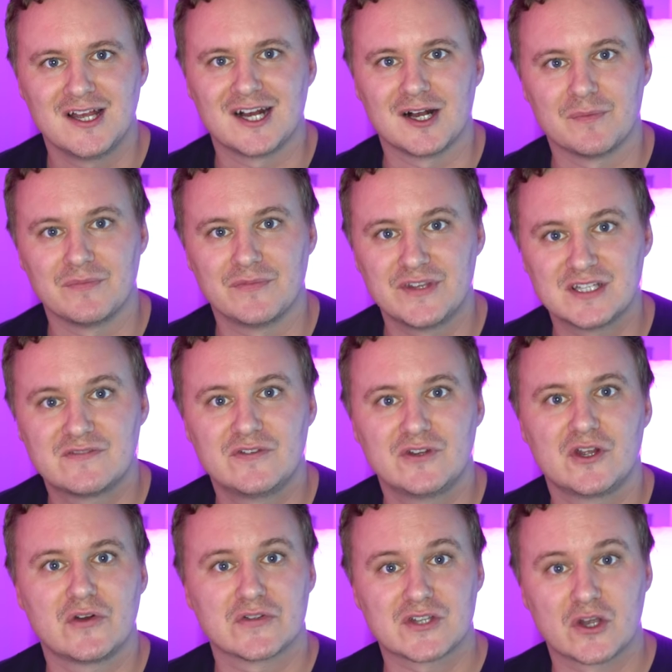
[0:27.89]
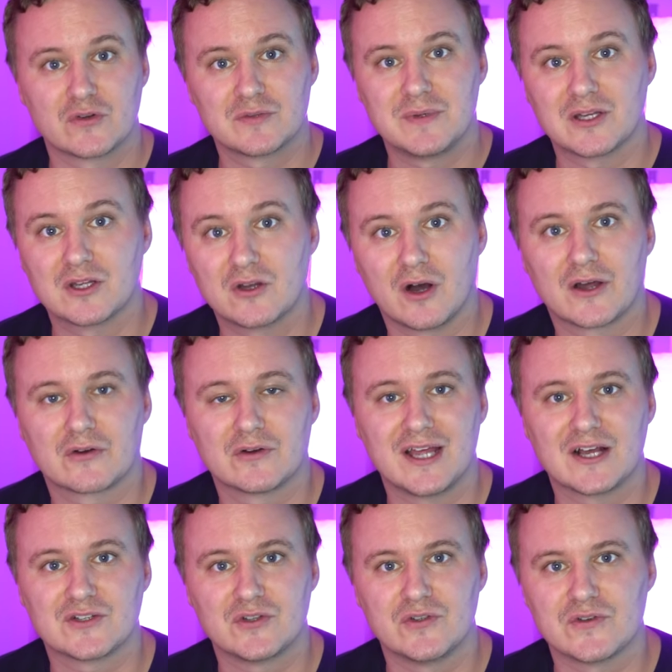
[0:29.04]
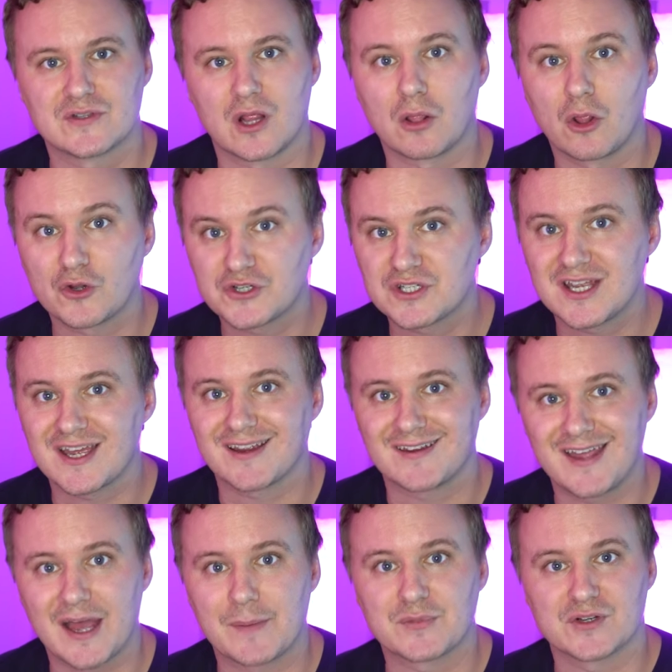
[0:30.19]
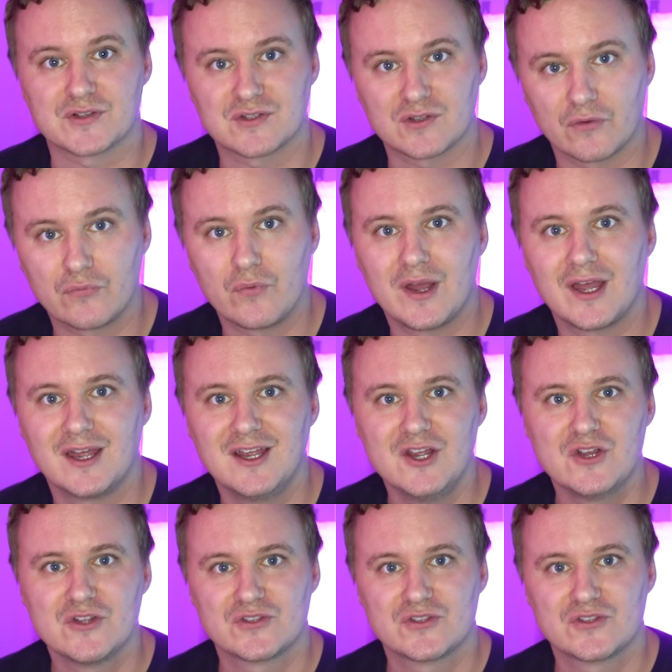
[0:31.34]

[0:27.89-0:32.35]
Um, this video is going to be a guide on how to use the Logitech Capture software